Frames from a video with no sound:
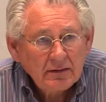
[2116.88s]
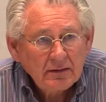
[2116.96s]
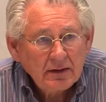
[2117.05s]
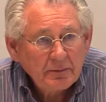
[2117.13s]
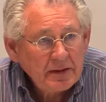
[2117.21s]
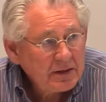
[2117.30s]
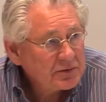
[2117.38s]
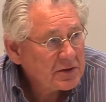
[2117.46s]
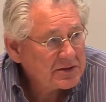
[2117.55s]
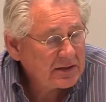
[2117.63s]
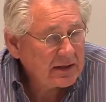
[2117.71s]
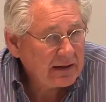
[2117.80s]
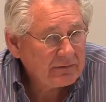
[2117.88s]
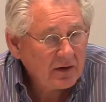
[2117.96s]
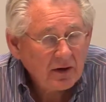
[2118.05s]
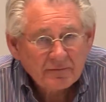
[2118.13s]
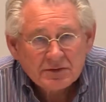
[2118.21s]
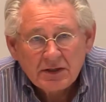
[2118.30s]
It'll be interesting to have a
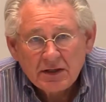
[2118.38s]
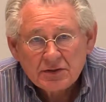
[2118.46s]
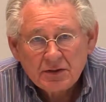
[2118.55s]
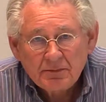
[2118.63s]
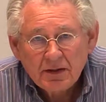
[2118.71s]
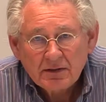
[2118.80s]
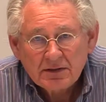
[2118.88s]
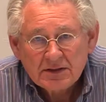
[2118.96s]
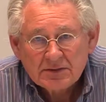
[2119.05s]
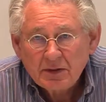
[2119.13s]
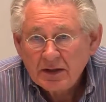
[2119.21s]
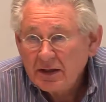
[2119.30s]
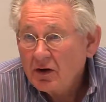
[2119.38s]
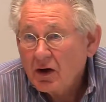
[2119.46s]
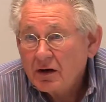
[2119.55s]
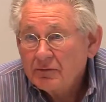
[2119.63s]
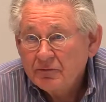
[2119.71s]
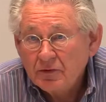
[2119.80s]
conversation about this, but in
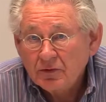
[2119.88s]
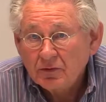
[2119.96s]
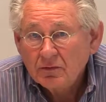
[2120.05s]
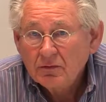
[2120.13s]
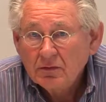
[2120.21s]
our view,